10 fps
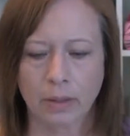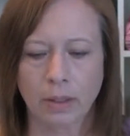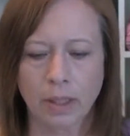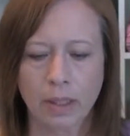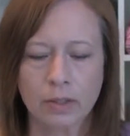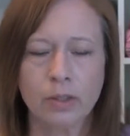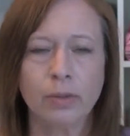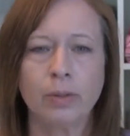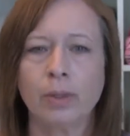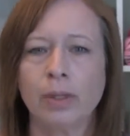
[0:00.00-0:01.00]
It asks
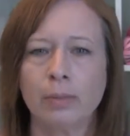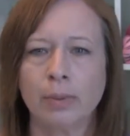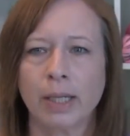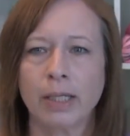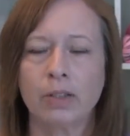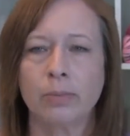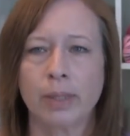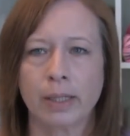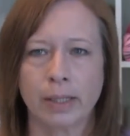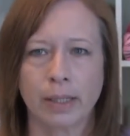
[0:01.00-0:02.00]
you in one of the blanks your
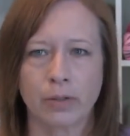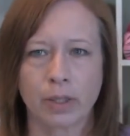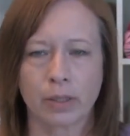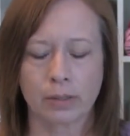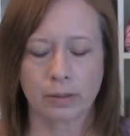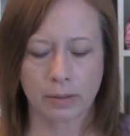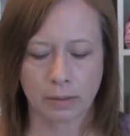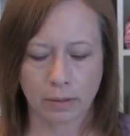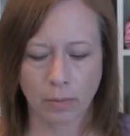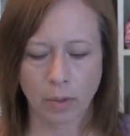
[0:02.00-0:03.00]
mailing address.
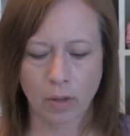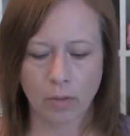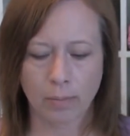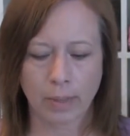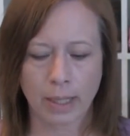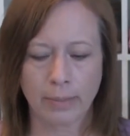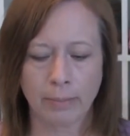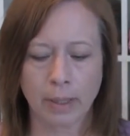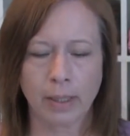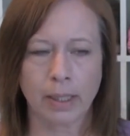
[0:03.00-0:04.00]
Well, my
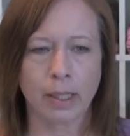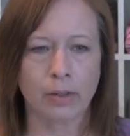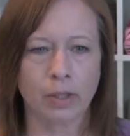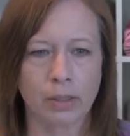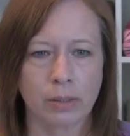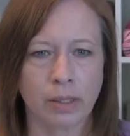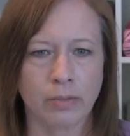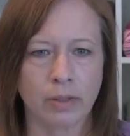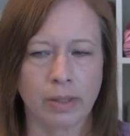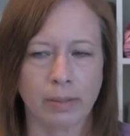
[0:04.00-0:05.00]
mailing address and
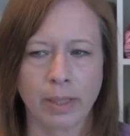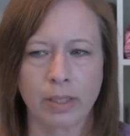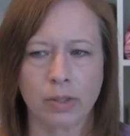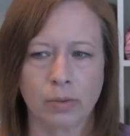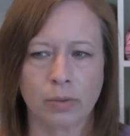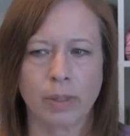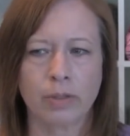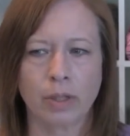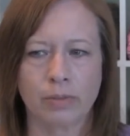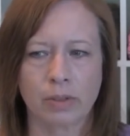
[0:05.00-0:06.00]
everything matches with my
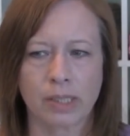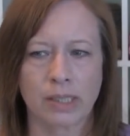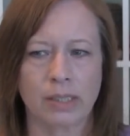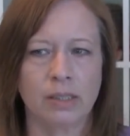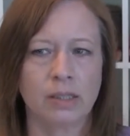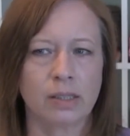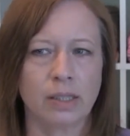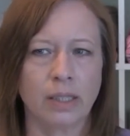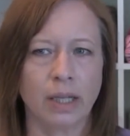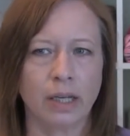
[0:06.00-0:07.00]
driver's license,
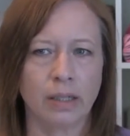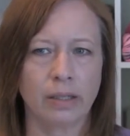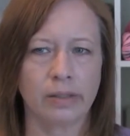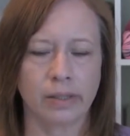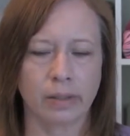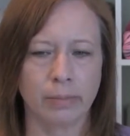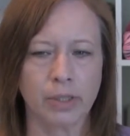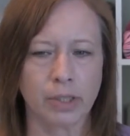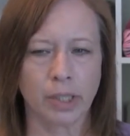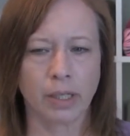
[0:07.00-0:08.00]
and it is here in
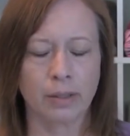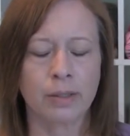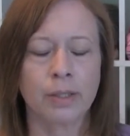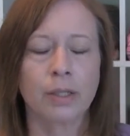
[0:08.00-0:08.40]
Michigan.